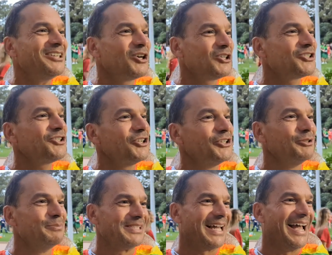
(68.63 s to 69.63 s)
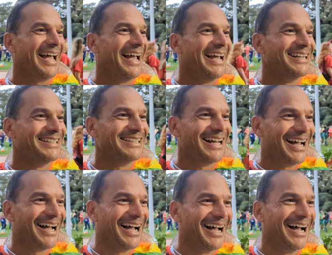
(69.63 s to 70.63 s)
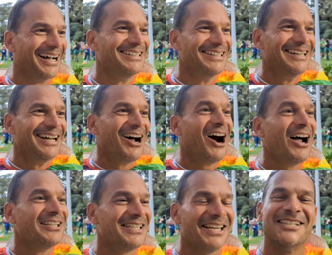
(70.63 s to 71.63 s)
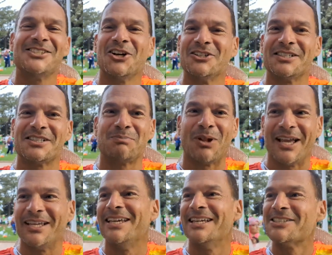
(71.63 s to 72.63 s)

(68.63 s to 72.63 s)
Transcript: costumes and ideas on display here.